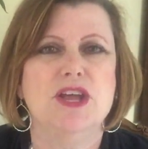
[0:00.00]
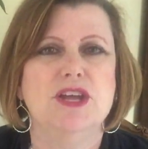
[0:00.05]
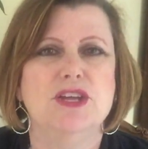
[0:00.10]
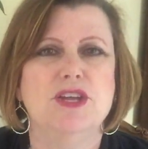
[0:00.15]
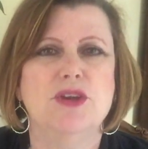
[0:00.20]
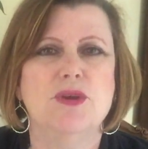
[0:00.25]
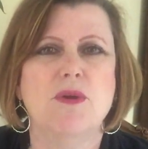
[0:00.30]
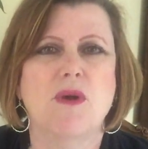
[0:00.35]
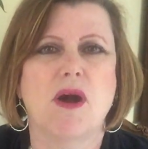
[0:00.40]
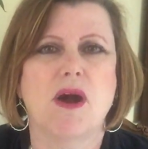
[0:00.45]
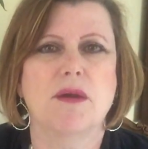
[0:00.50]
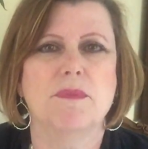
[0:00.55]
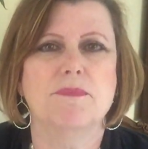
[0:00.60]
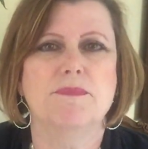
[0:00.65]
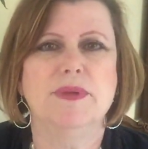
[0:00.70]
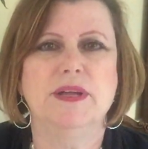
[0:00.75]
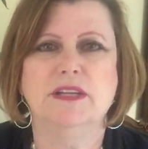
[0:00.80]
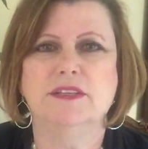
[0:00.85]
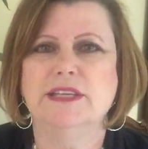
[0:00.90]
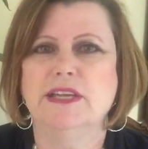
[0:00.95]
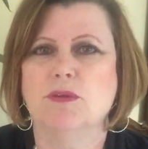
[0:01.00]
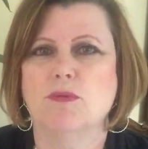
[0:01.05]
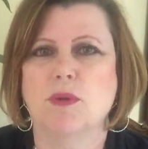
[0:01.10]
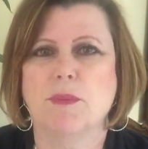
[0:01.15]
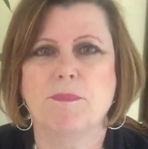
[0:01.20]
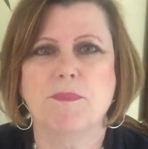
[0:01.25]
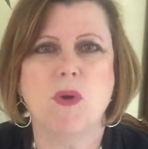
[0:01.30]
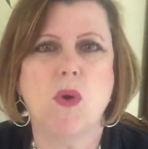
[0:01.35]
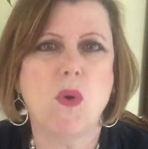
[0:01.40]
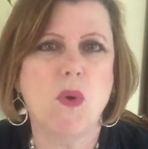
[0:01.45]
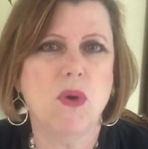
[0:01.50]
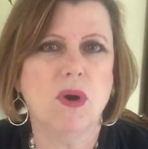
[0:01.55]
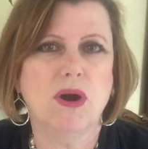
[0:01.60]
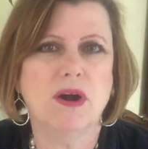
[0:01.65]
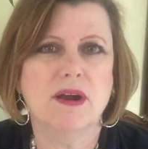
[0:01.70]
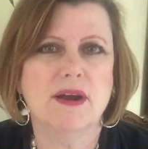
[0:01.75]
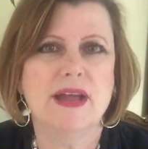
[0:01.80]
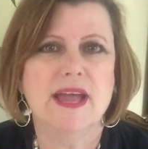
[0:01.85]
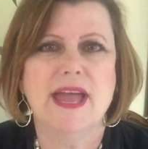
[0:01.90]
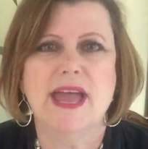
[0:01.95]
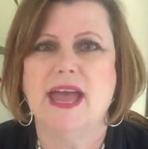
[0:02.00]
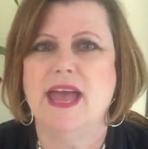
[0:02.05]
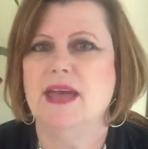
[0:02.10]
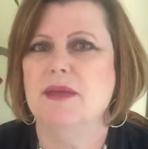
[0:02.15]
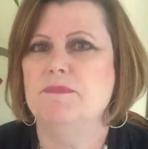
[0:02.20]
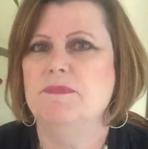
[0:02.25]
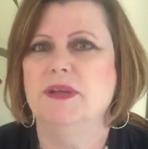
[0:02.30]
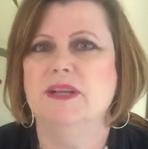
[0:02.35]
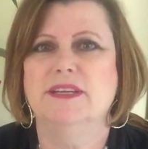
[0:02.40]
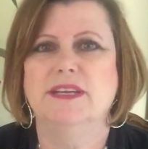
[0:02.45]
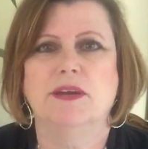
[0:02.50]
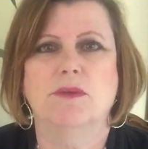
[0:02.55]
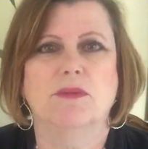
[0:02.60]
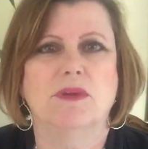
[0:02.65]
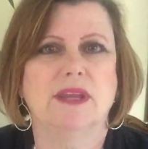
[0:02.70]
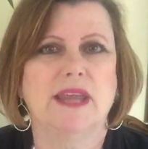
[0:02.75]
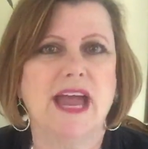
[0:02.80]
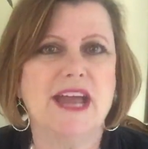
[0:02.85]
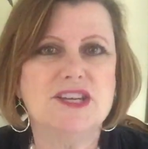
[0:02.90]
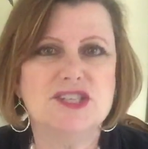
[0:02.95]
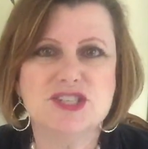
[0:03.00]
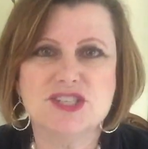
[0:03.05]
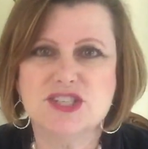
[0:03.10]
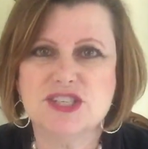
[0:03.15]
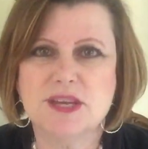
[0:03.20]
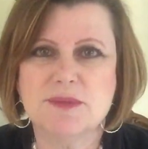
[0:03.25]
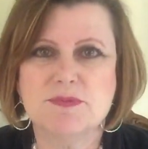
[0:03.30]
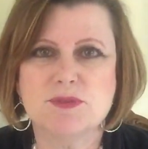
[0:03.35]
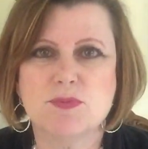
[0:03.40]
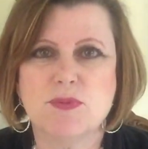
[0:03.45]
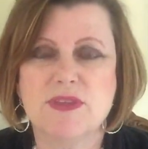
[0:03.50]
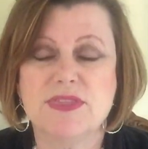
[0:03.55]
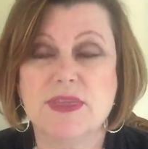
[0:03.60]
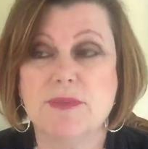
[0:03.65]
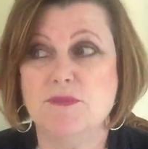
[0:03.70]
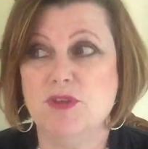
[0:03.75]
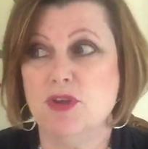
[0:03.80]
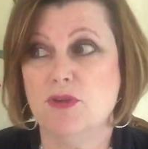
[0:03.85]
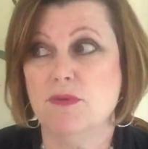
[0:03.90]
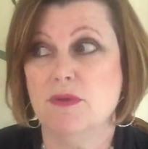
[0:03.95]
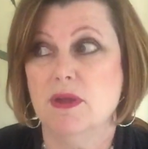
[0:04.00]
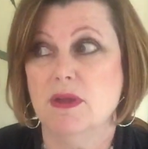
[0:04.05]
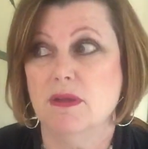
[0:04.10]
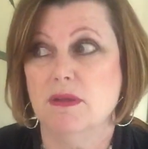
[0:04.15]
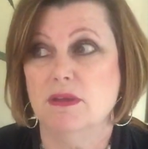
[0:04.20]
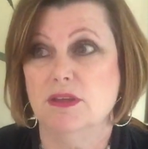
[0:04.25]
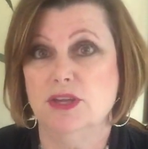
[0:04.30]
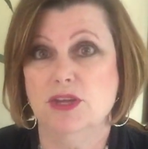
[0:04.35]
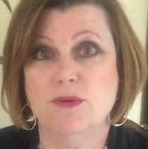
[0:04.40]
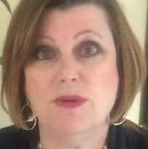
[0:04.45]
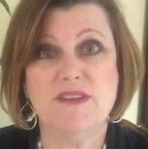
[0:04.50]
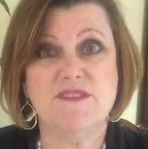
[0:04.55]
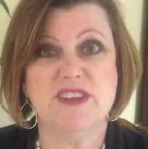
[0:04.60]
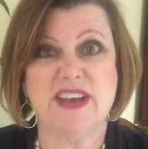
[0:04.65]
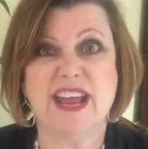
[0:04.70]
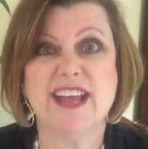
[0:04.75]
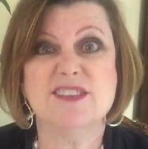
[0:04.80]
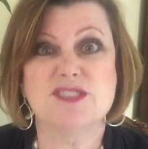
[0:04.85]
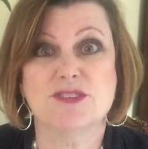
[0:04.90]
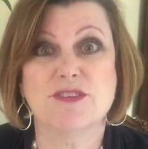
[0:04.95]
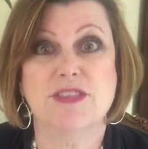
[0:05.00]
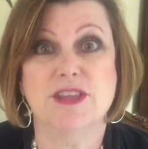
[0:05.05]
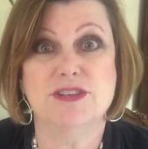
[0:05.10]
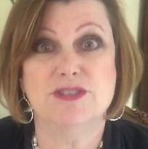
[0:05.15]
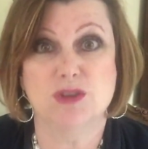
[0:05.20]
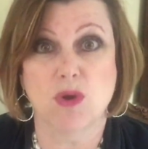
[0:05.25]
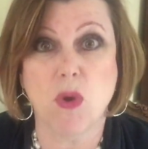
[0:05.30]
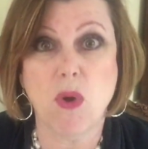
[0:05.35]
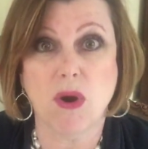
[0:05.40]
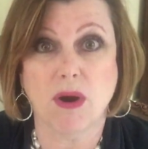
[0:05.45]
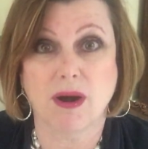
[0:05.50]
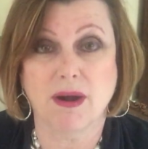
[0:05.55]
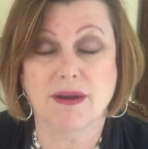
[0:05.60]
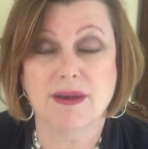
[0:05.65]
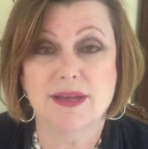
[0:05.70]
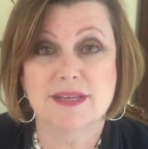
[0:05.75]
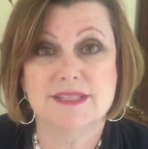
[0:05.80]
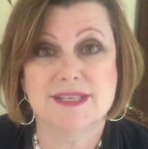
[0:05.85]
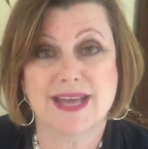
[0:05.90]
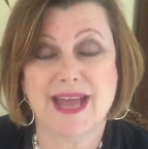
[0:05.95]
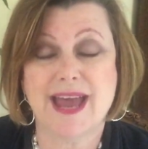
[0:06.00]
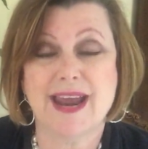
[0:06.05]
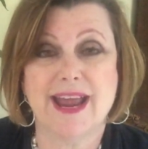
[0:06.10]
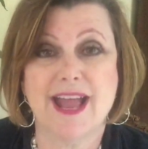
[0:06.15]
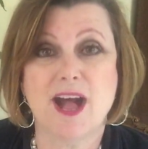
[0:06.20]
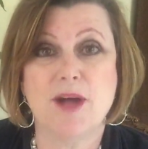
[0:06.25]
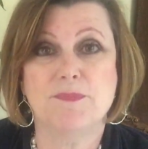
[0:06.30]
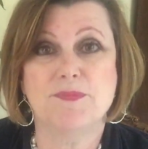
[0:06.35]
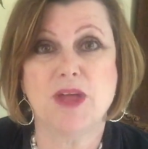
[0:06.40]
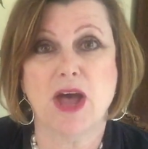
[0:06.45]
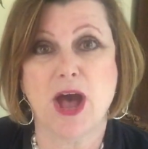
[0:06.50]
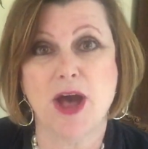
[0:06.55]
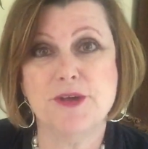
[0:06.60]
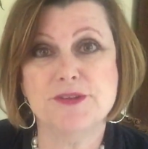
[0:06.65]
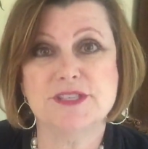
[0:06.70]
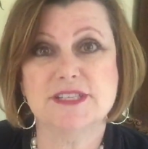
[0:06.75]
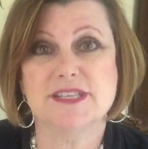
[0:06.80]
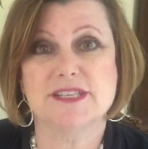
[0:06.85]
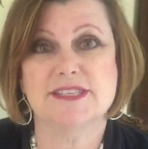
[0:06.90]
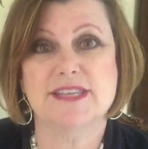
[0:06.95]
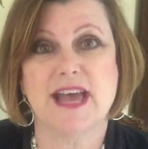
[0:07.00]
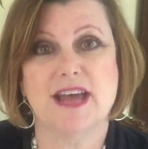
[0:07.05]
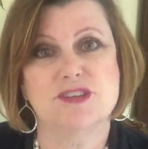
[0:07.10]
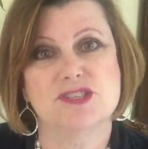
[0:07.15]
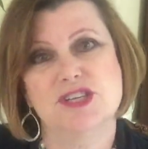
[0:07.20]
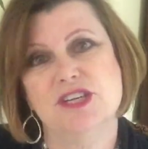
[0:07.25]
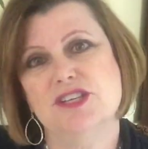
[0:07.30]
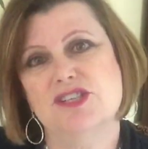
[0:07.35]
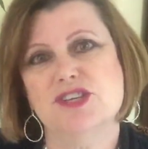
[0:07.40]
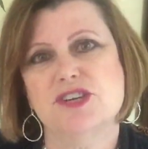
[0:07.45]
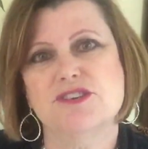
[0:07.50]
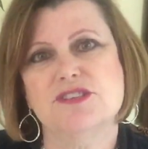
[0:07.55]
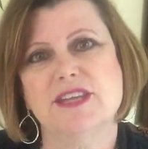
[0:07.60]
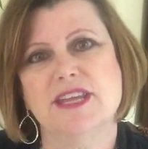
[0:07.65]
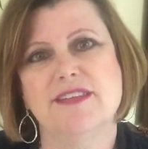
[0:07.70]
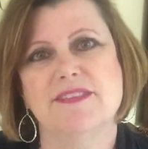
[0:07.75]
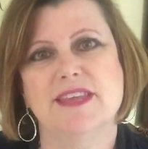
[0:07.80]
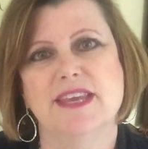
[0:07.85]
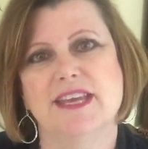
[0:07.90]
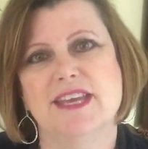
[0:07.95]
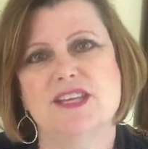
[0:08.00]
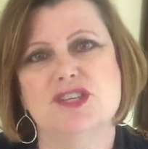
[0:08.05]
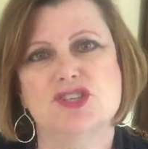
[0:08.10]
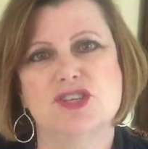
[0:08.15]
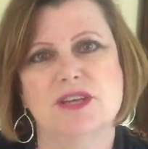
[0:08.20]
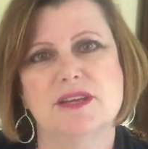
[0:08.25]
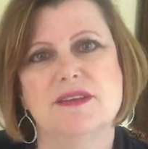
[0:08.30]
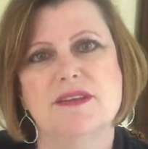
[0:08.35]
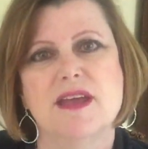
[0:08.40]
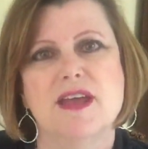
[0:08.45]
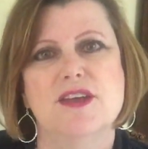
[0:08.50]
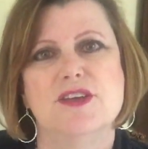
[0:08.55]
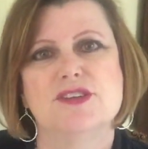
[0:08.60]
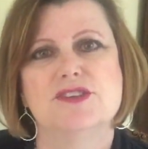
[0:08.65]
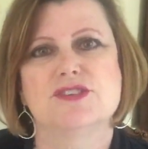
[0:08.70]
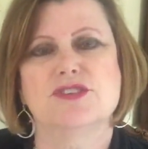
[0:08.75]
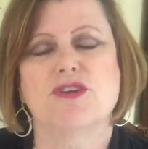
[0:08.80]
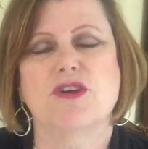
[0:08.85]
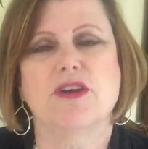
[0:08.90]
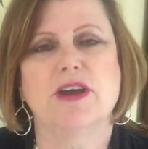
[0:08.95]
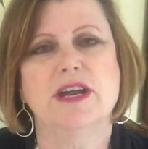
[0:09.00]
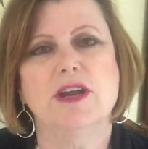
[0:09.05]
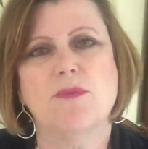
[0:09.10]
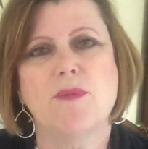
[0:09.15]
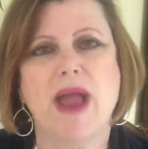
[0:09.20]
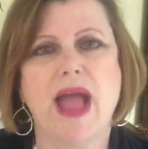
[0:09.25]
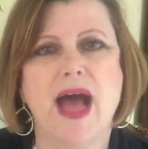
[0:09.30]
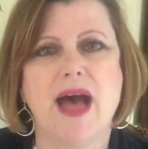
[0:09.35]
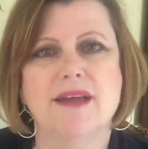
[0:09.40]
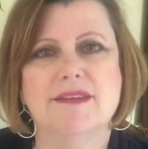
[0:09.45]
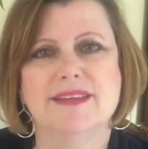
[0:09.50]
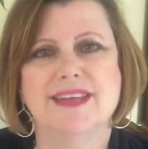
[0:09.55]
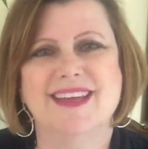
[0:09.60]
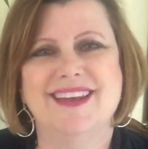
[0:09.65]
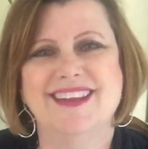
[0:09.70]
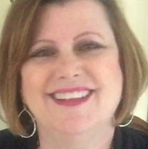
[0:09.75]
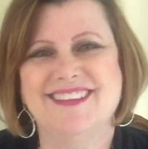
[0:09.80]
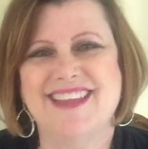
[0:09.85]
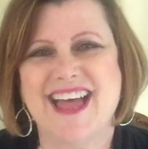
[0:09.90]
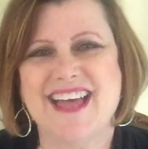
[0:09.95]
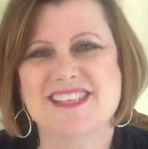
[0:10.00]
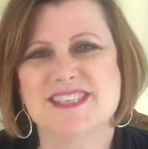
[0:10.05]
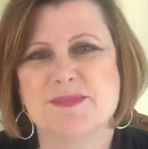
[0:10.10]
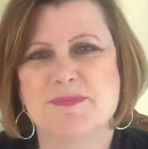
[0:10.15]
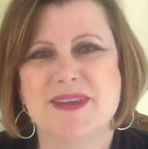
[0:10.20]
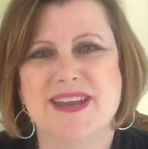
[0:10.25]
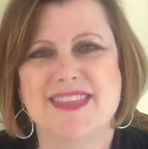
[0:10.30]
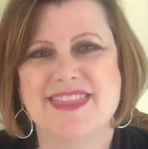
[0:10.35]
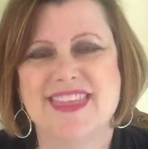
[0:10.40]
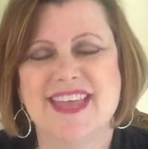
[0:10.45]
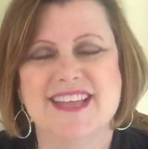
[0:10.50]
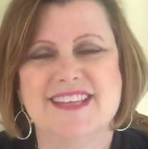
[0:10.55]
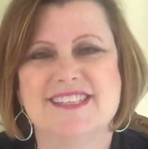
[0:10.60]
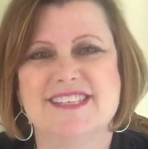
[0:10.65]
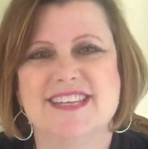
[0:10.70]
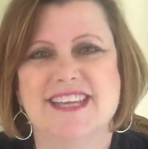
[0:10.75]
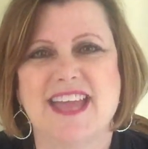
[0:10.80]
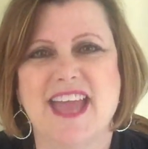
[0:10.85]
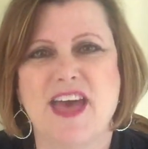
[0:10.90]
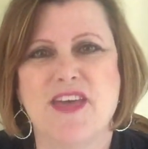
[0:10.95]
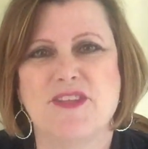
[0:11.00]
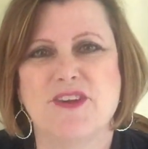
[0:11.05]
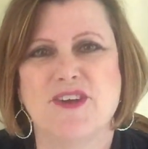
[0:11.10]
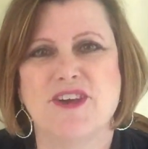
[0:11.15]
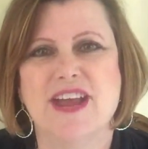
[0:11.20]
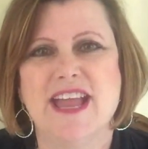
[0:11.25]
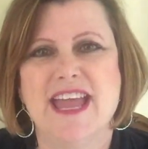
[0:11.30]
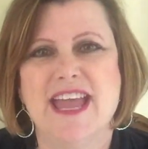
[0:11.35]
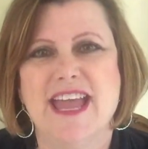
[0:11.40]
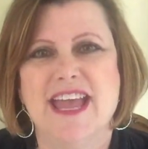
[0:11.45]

You are building rapport and building relationships with them. You even answer the door to kind of help the hostess out. She's usually in the kitchen, scurrying around, getting last minute things together.